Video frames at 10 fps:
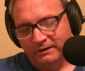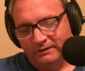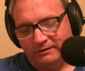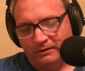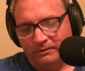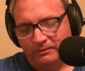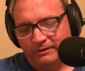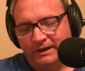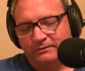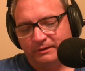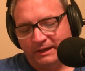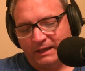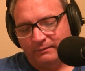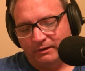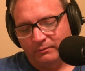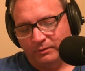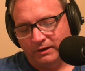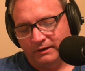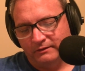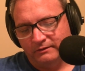So the next one that came up
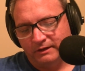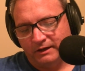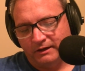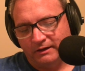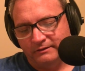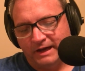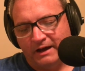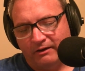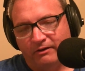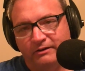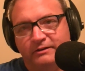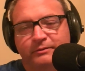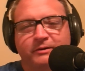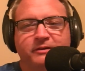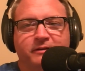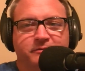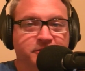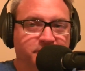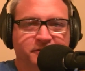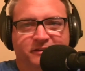was Die Hard, and we were like,
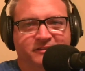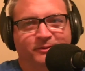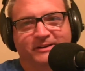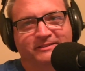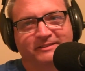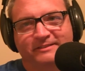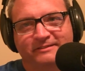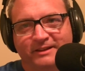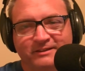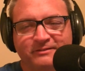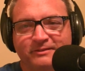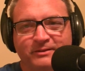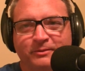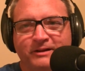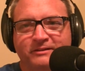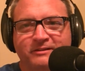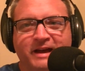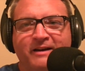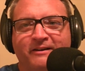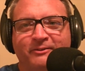let's watch
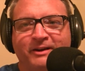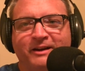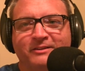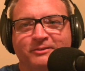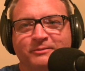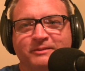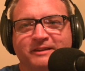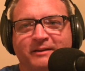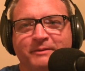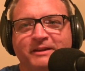Die Hard. Why not? It's Christmas time.